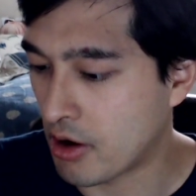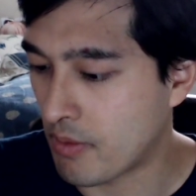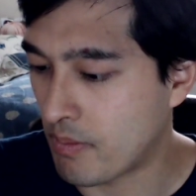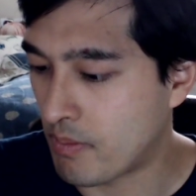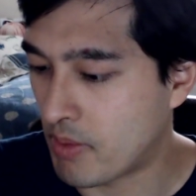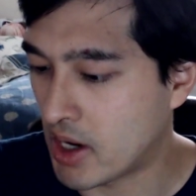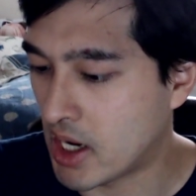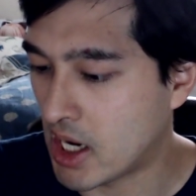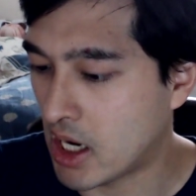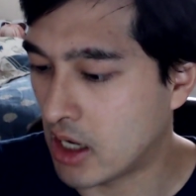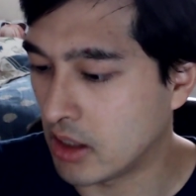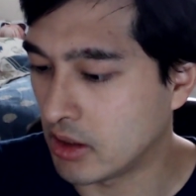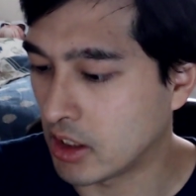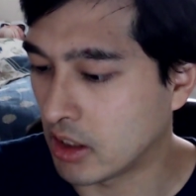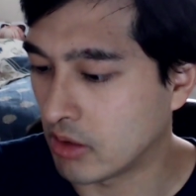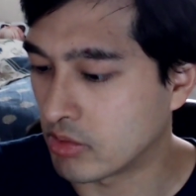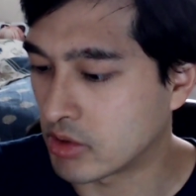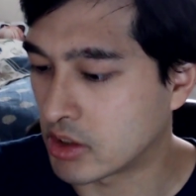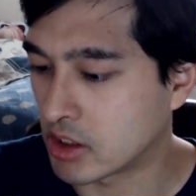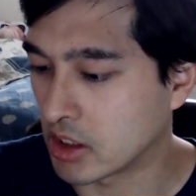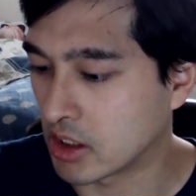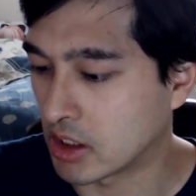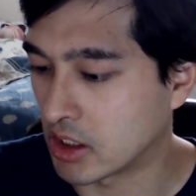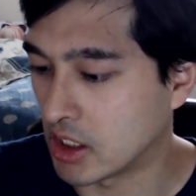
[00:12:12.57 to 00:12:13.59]
but I'll leave it
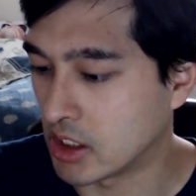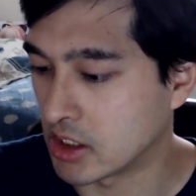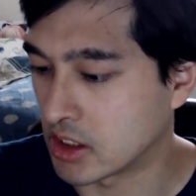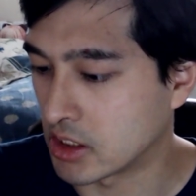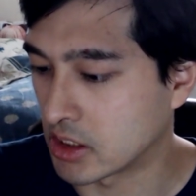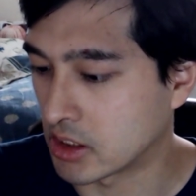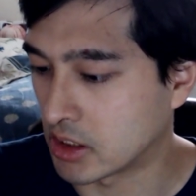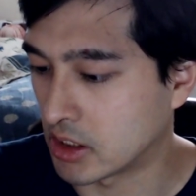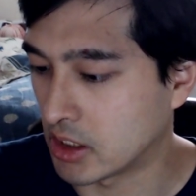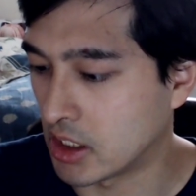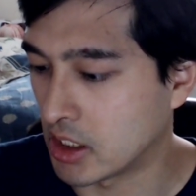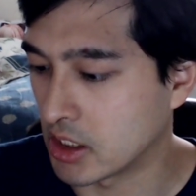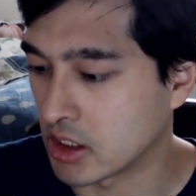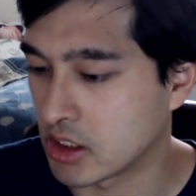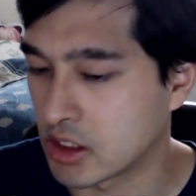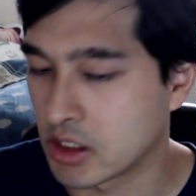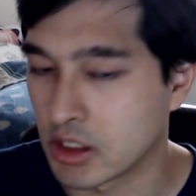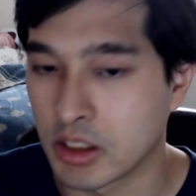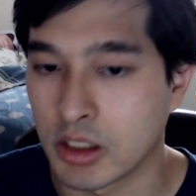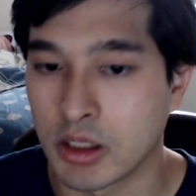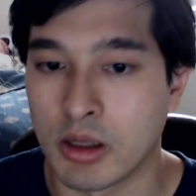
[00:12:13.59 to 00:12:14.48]
to you guys' guess.